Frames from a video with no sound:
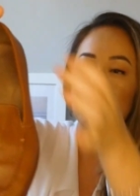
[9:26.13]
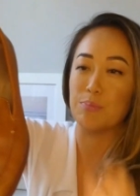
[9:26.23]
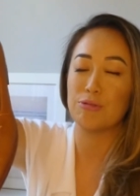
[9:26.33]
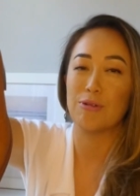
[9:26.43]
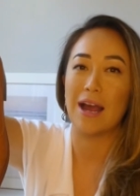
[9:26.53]

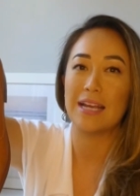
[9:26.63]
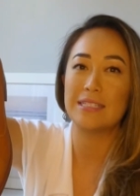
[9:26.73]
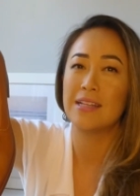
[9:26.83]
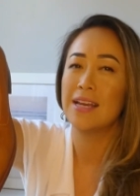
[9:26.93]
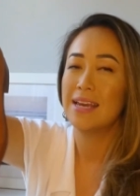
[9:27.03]

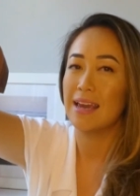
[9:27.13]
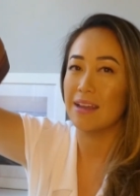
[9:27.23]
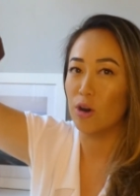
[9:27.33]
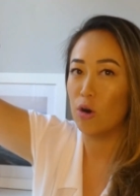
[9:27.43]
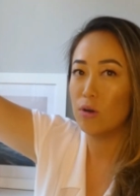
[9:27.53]
priced
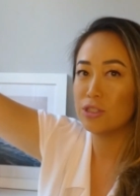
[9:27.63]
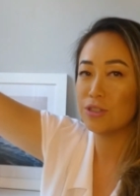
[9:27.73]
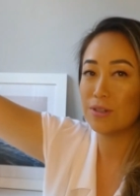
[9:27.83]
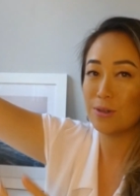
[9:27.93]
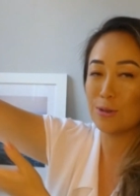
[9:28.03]
and
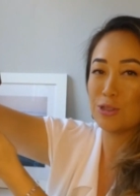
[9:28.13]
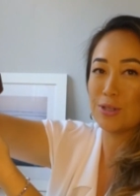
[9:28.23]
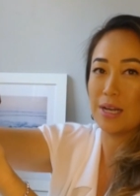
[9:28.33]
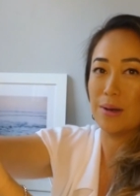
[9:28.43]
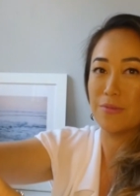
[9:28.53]
ultra,
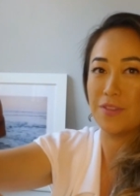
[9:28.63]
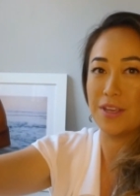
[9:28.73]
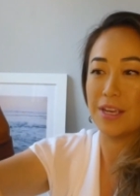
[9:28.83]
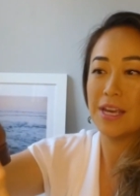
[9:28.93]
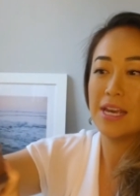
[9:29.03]
ultra
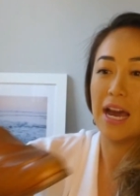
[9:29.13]
comfy.